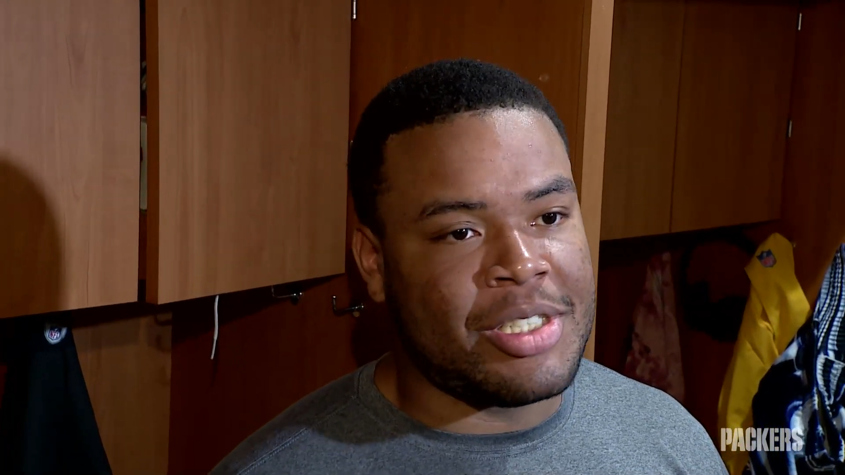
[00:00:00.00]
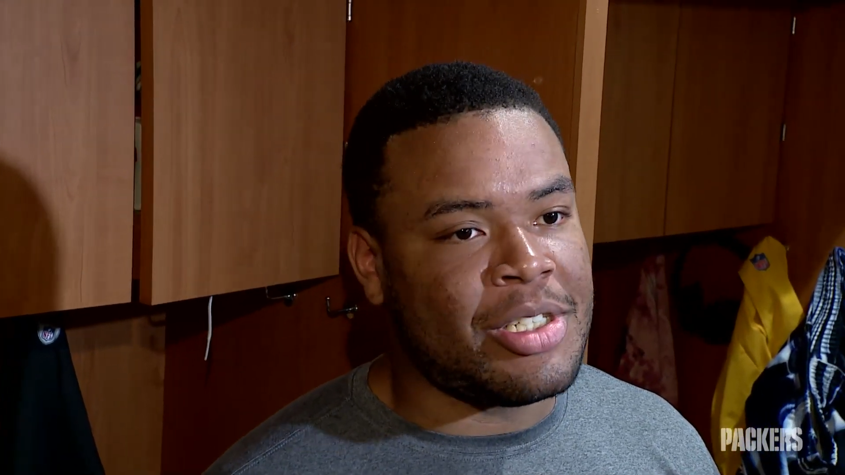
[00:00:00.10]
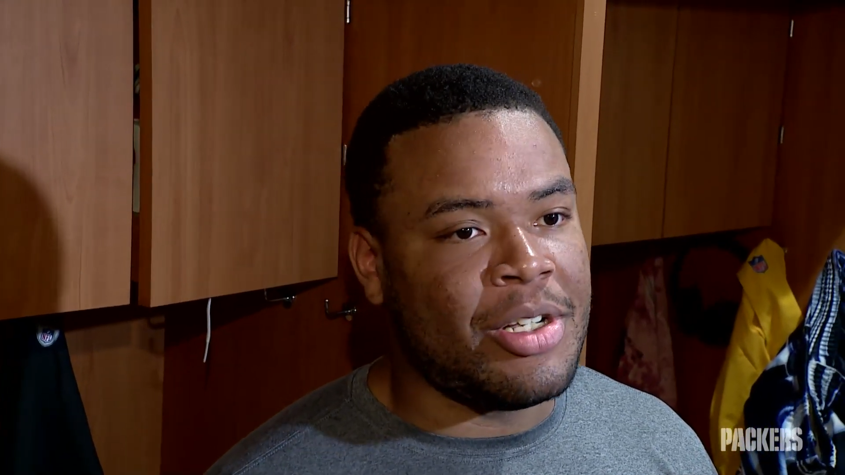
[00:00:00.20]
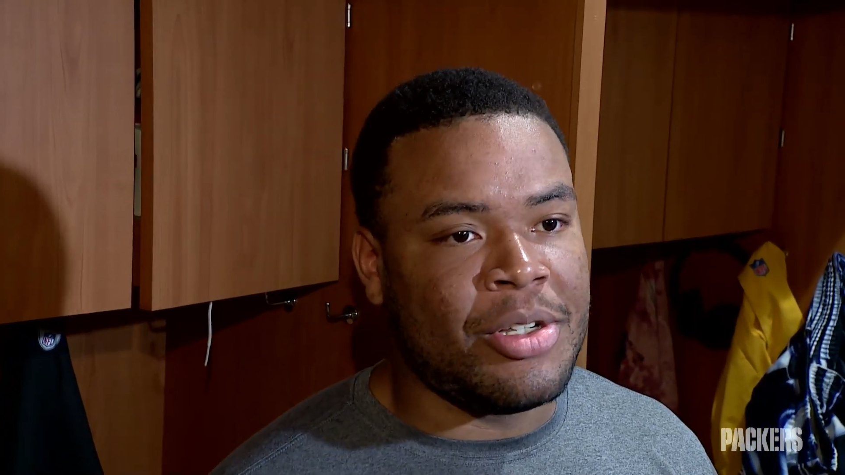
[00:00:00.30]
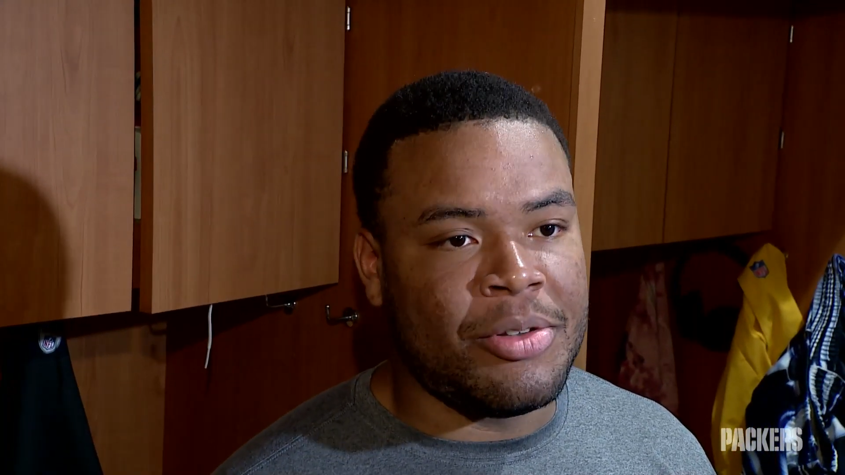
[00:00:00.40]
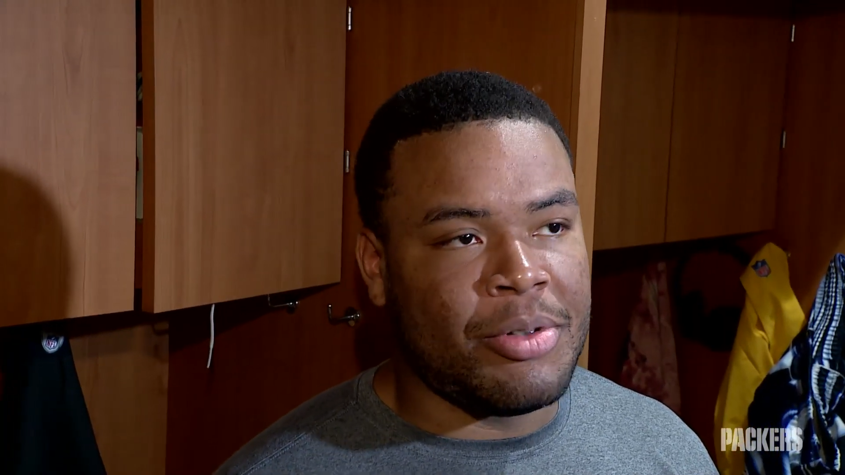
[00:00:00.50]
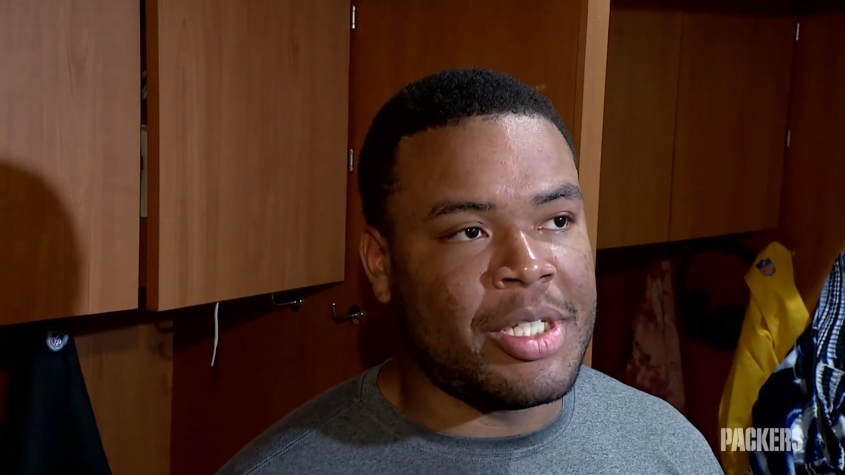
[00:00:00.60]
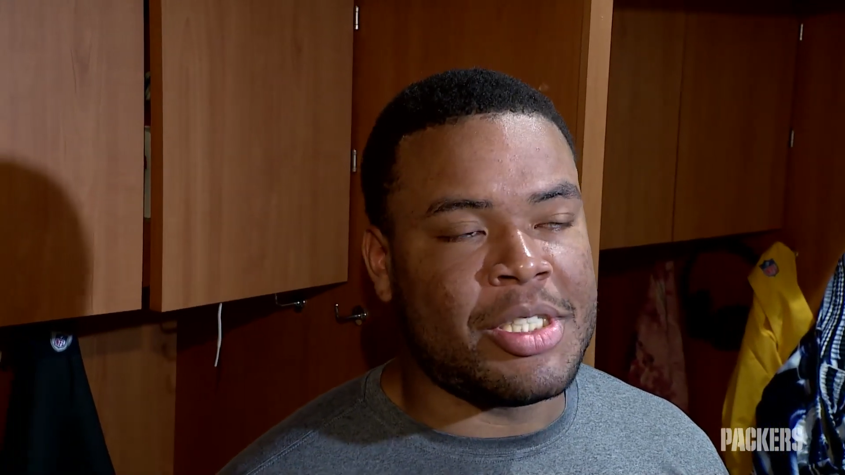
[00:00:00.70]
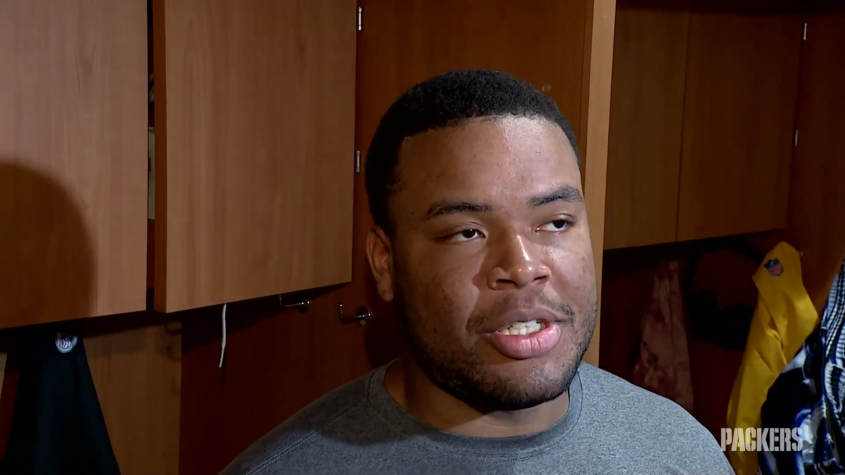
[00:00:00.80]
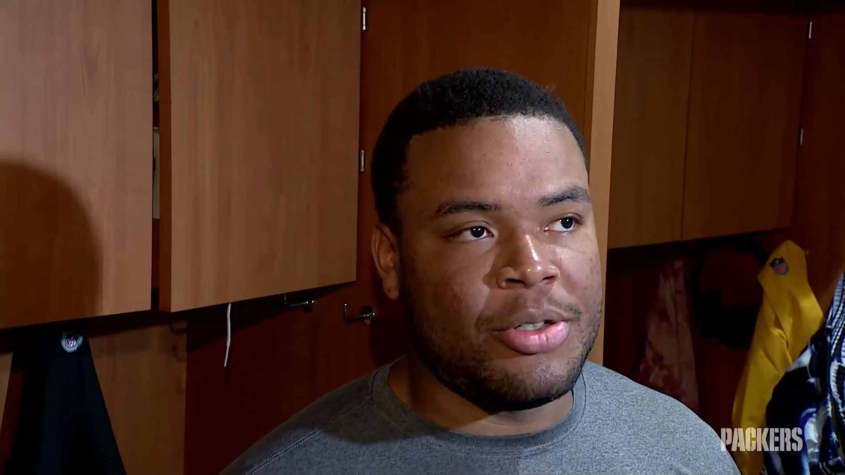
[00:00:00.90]
it's, you know, you
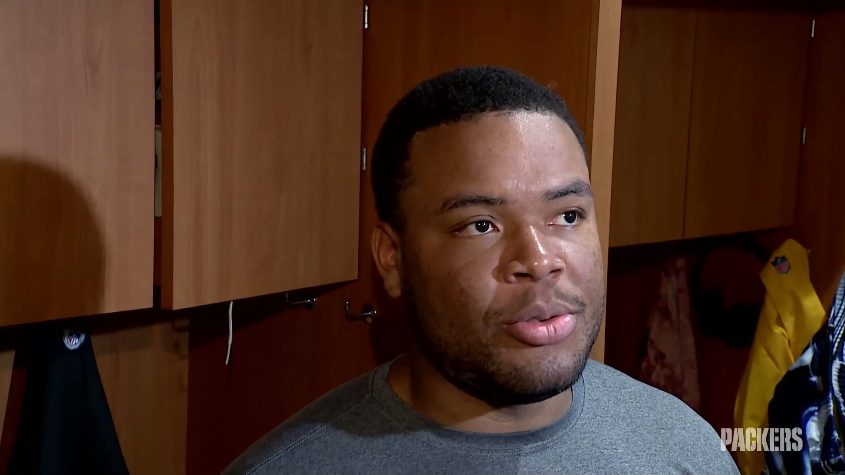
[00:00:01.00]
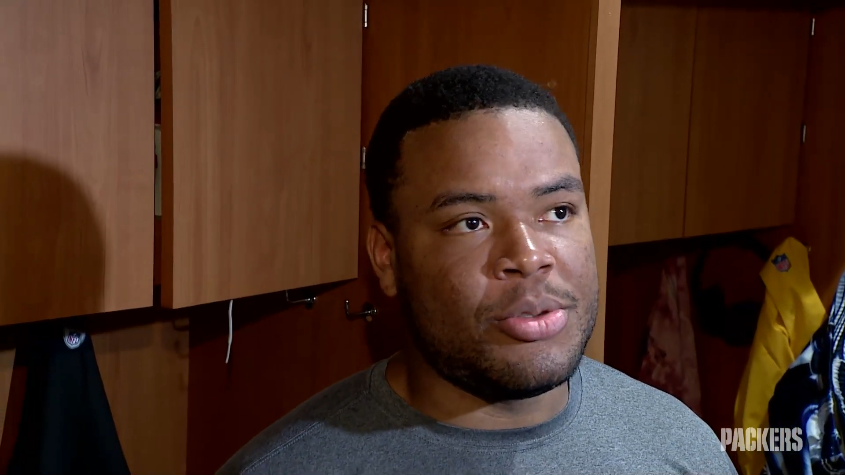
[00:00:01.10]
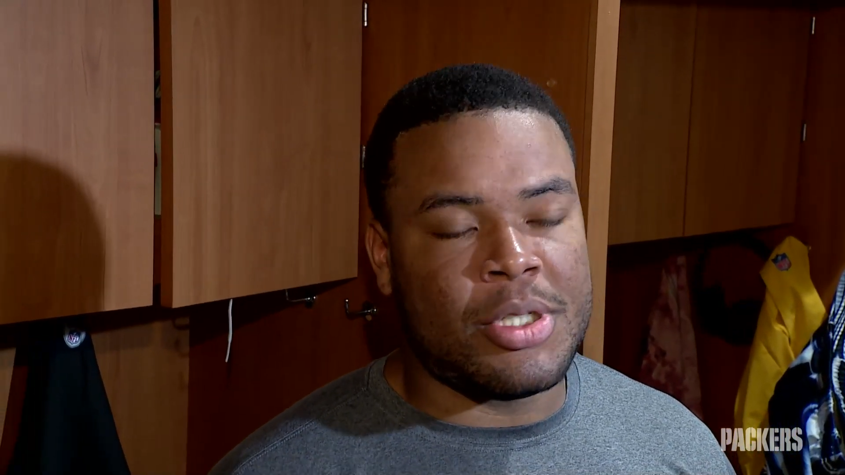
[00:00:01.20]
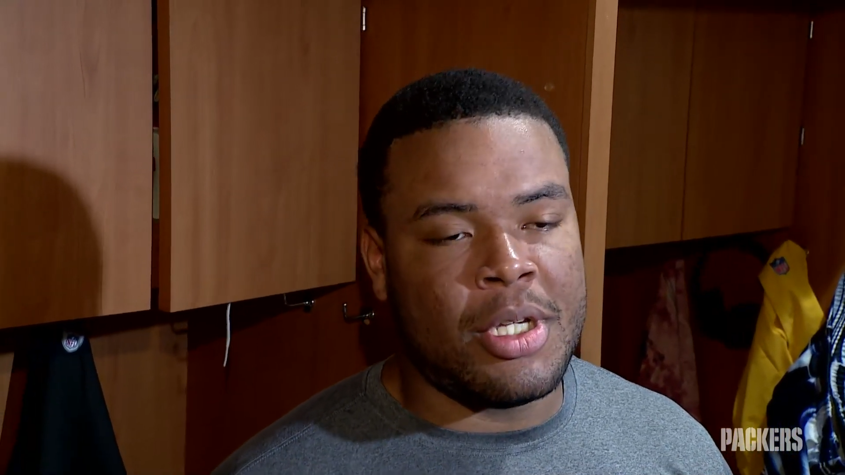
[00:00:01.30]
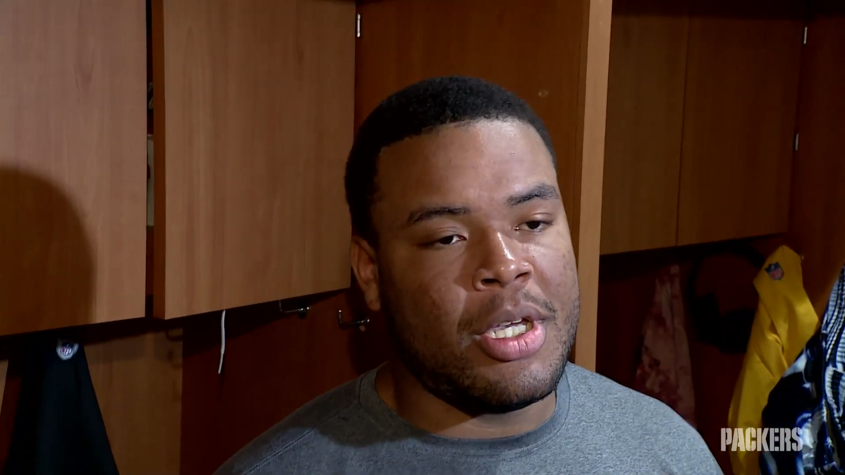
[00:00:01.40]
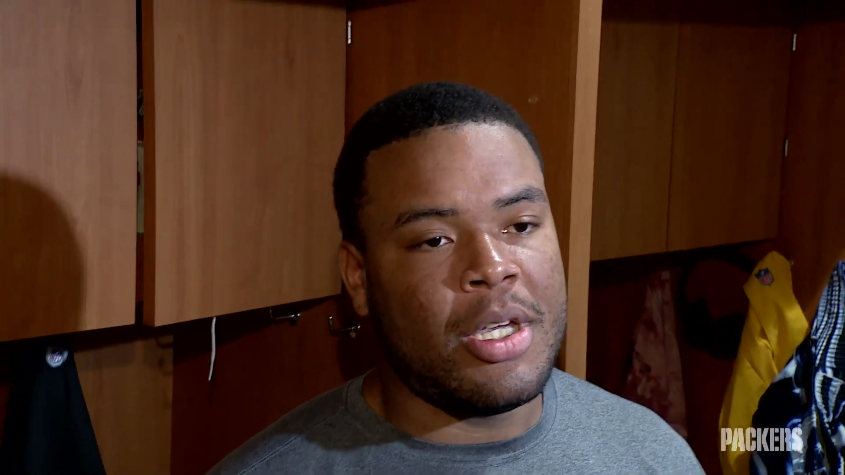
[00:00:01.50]
really see who's